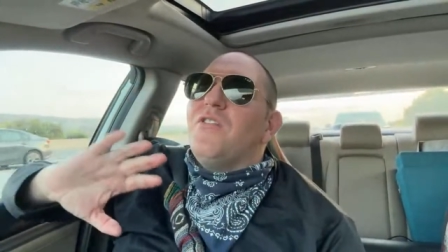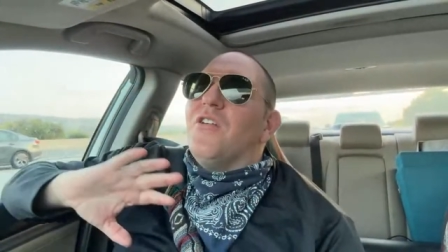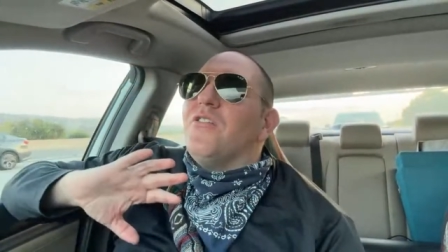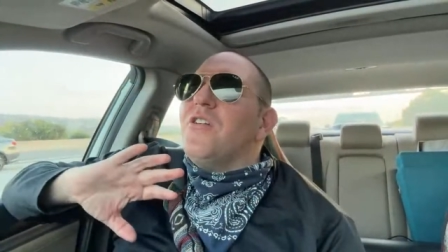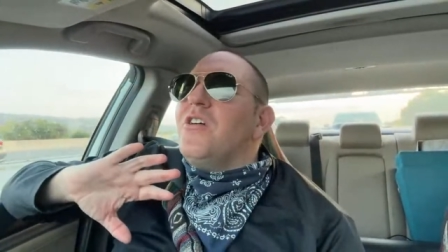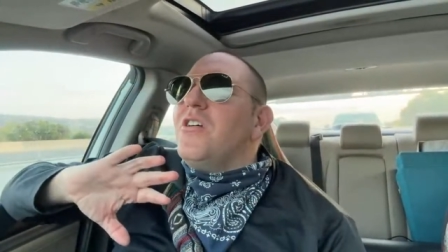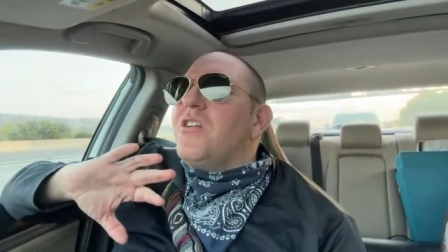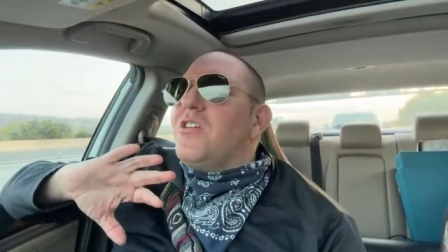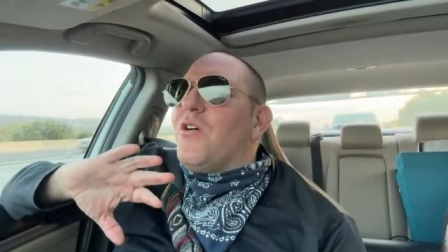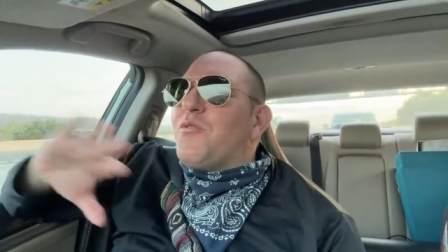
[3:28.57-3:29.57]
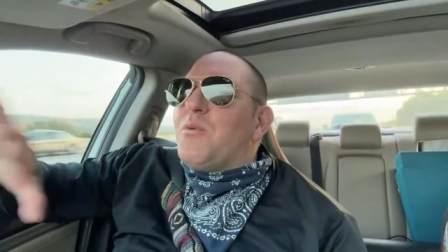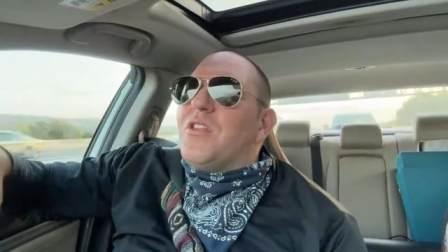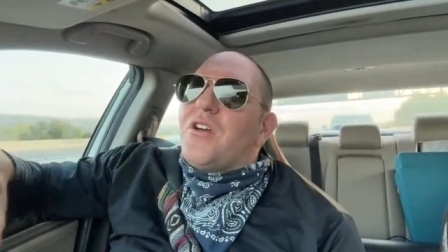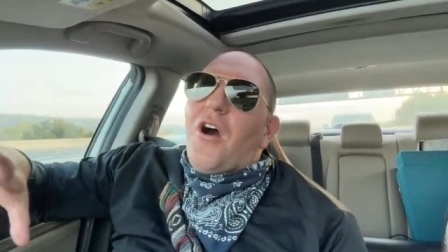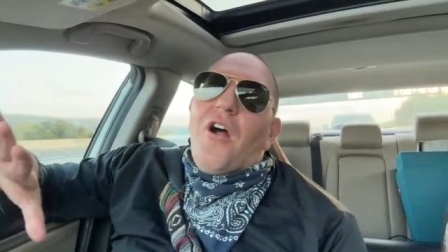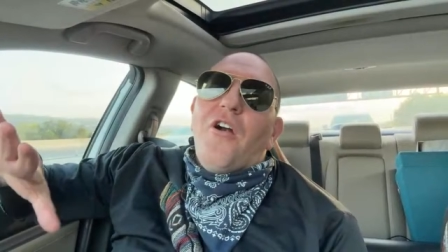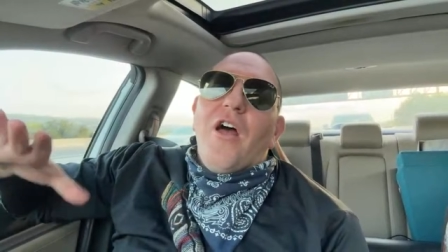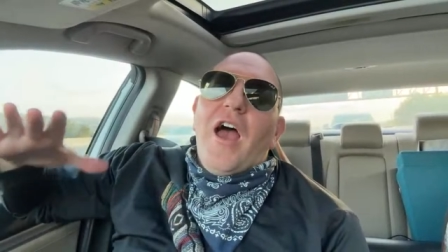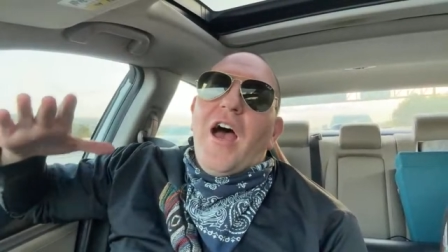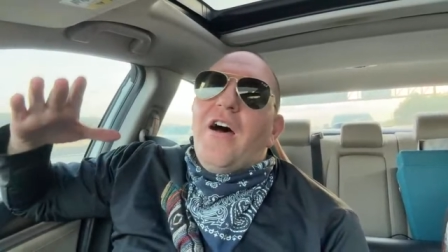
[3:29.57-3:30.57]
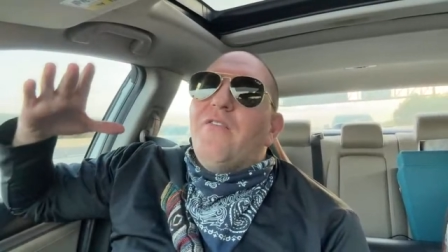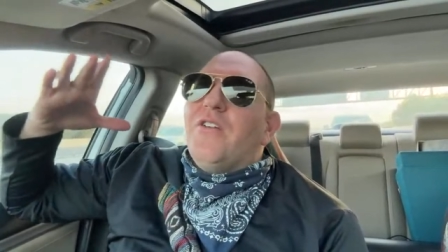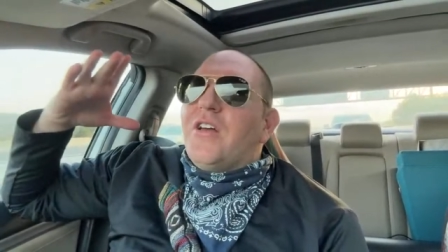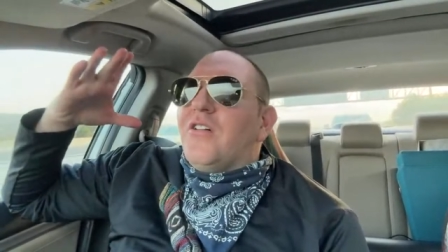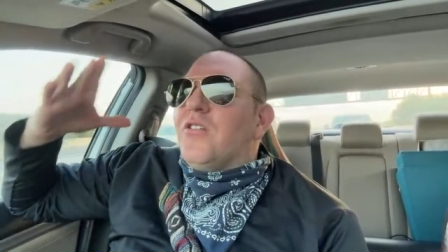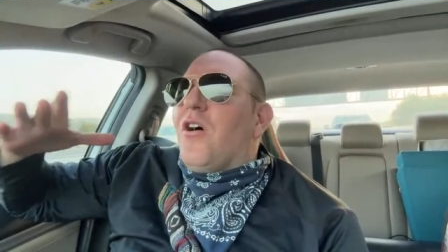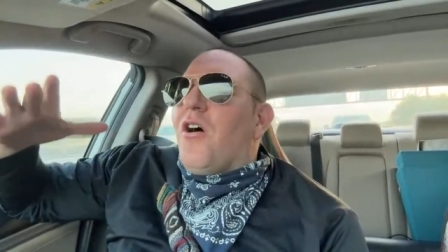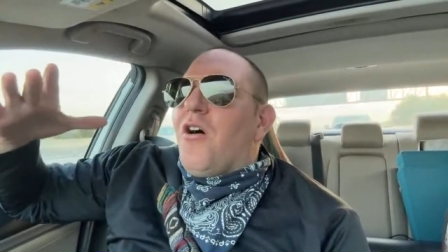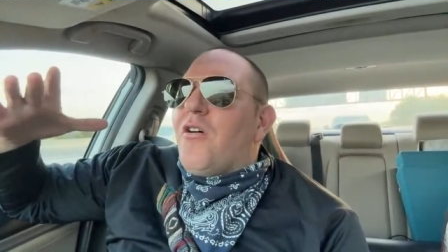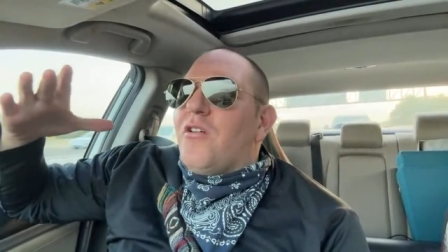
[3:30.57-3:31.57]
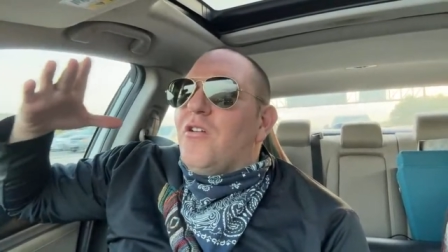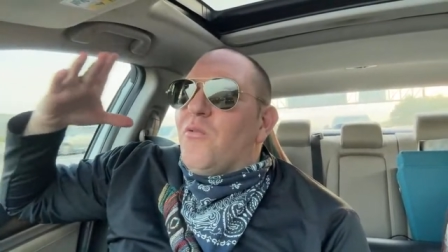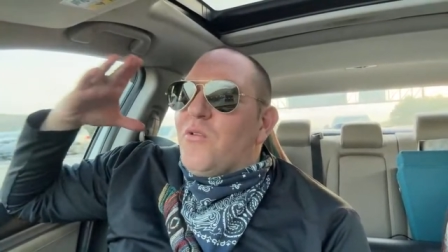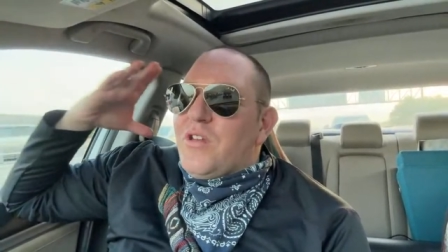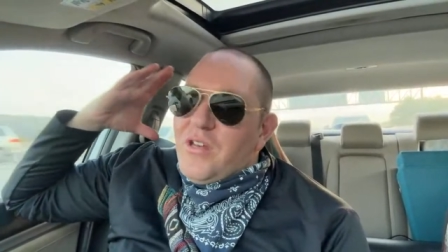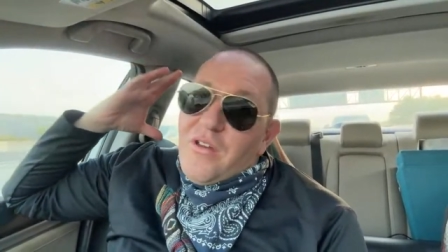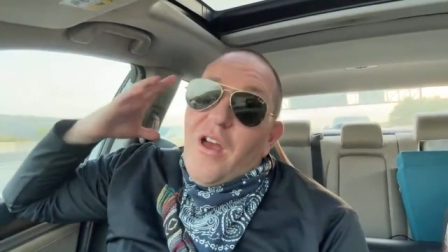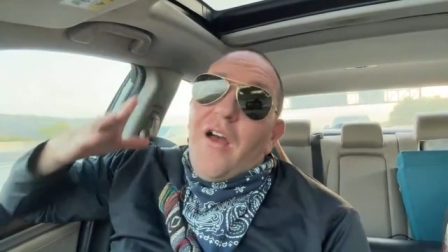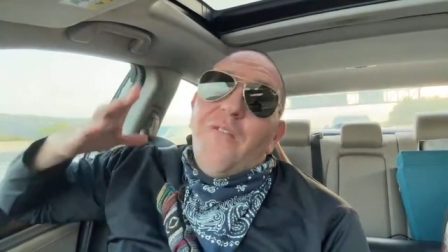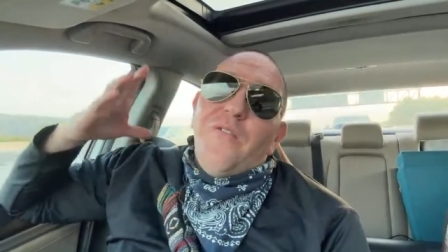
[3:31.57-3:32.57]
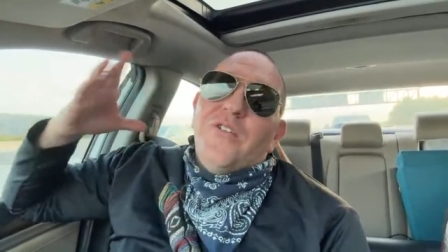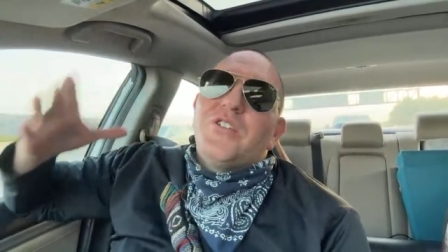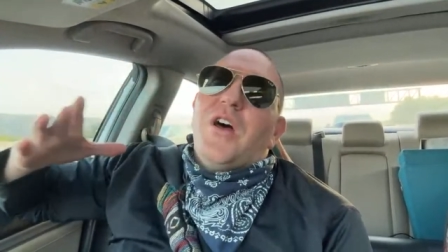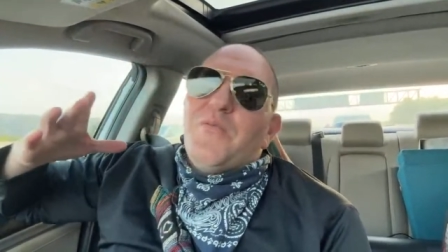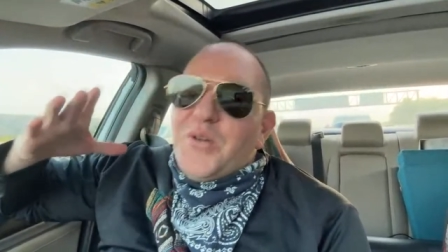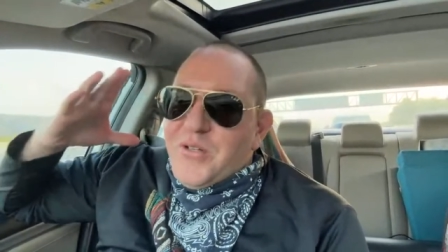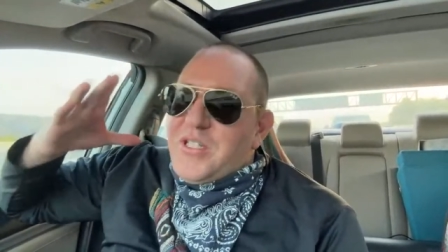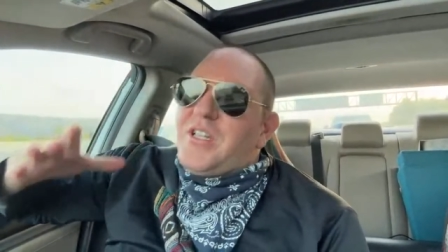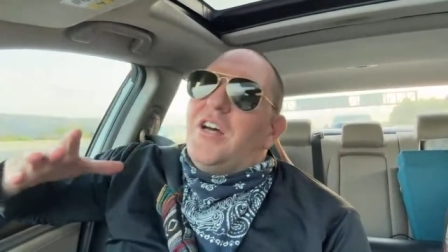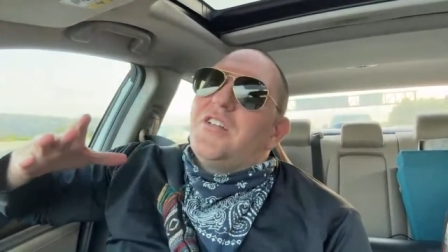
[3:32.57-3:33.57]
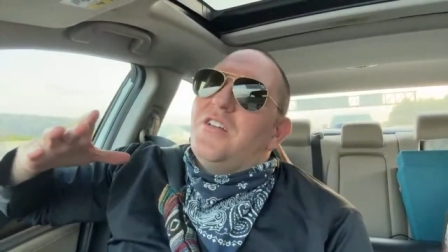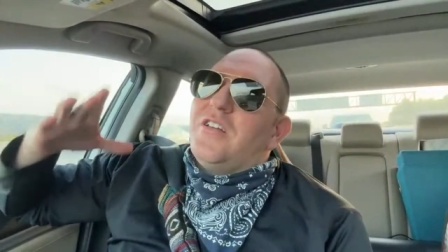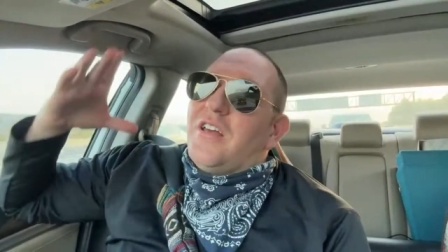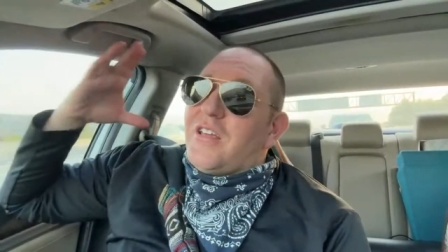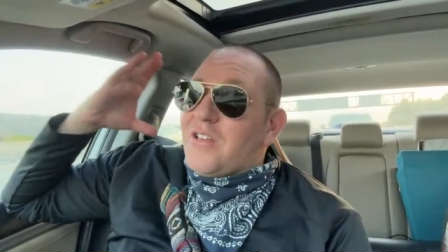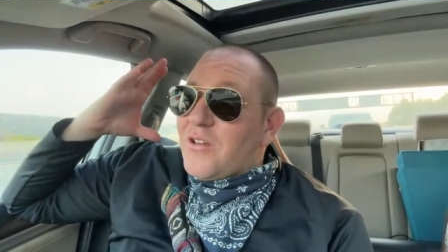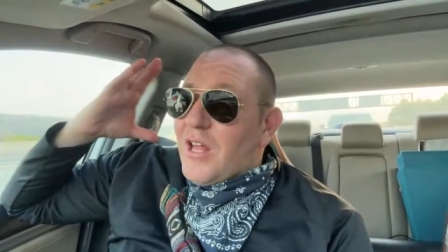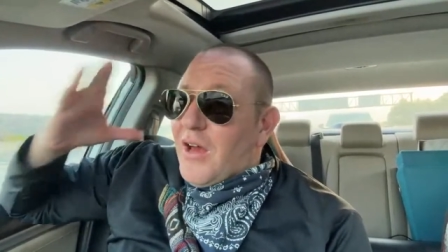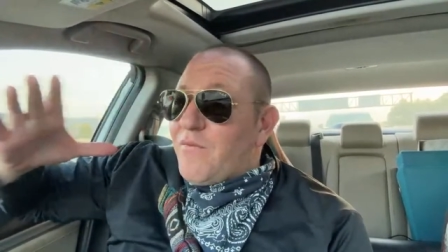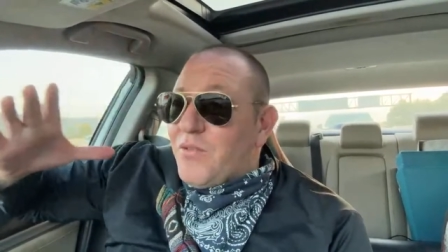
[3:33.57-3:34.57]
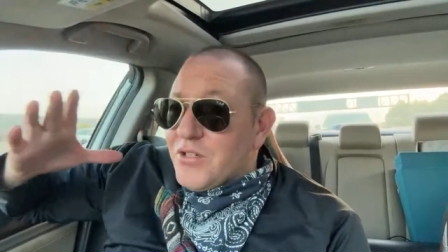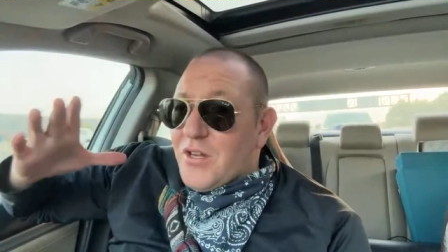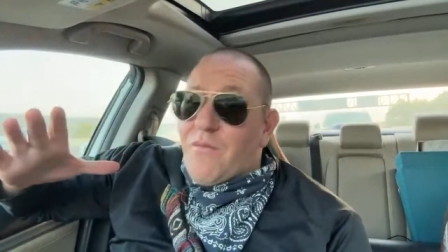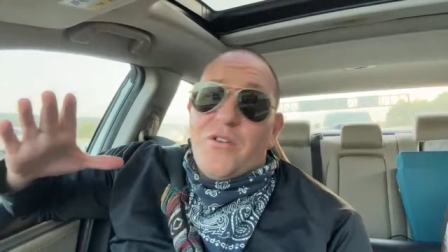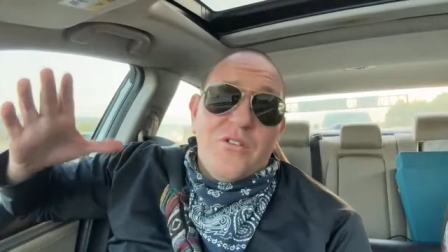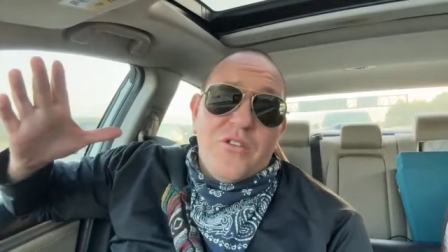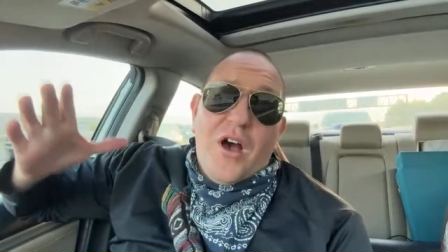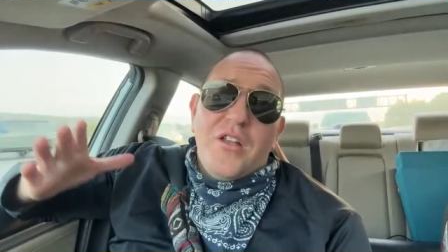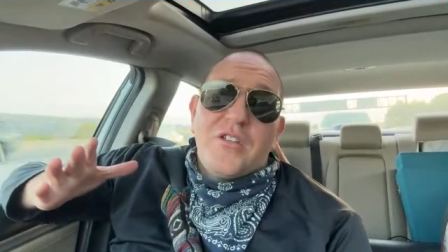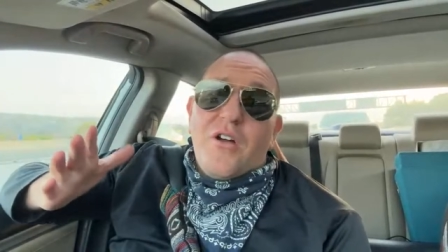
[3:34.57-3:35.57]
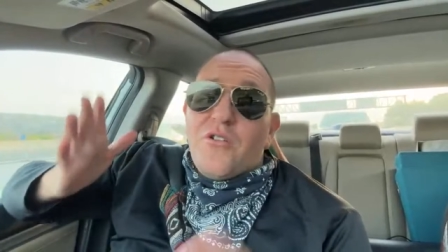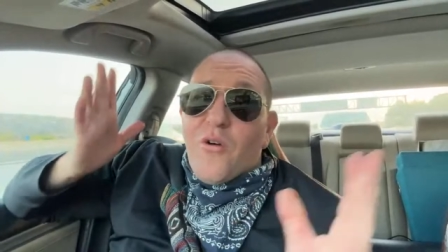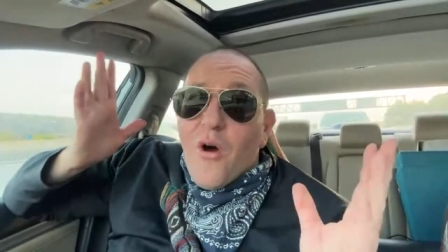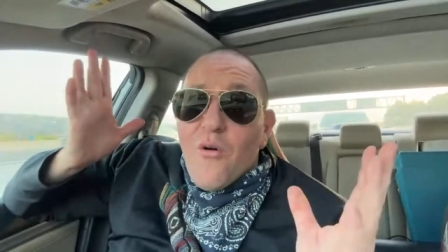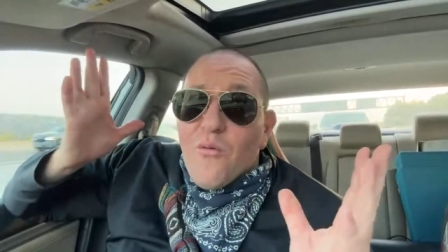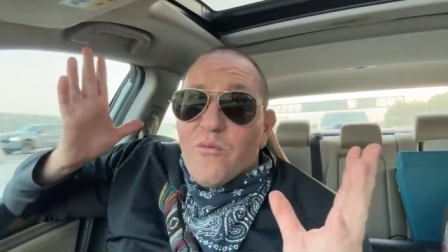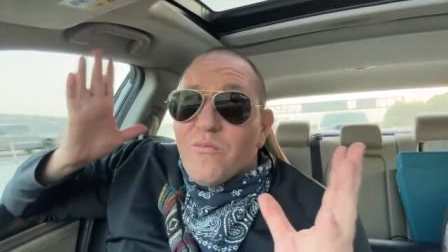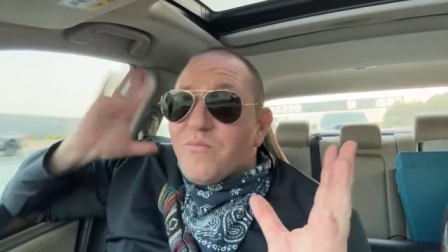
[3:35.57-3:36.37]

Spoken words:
You don't have to be in the car to have a long, winded philosophical discussion. You can have philosophical thoughts on your own.